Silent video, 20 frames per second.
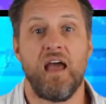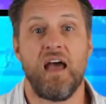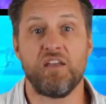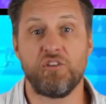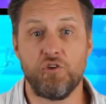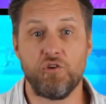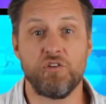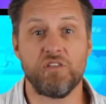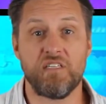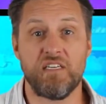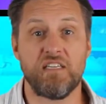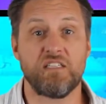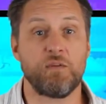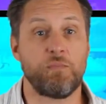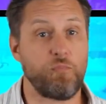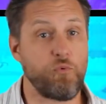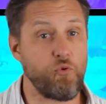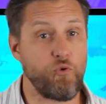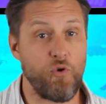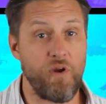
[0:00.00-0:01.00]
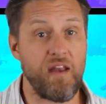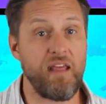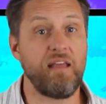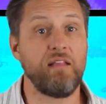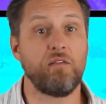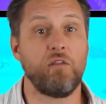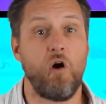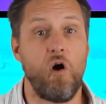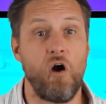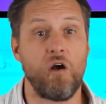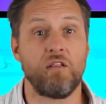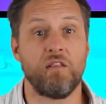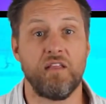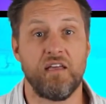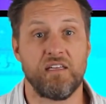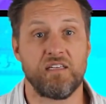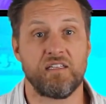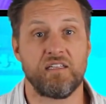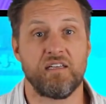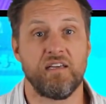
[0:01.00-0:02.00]
As you can see, it's a pretty long
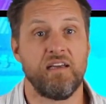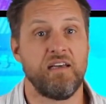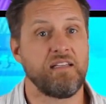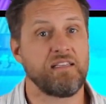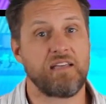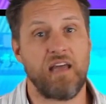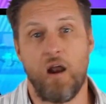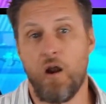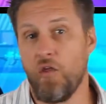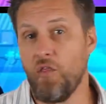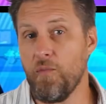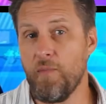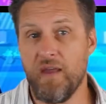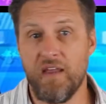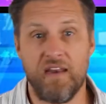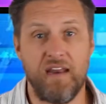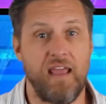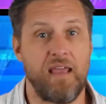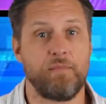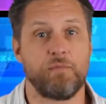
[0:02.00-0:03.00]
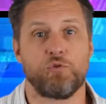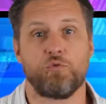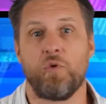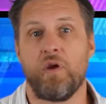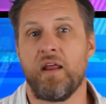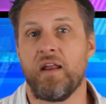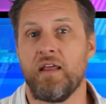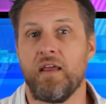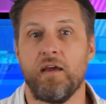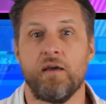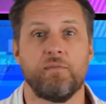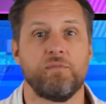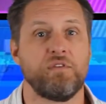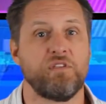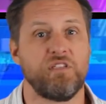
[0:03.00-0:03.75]
list. It's got all the big names, Raydium,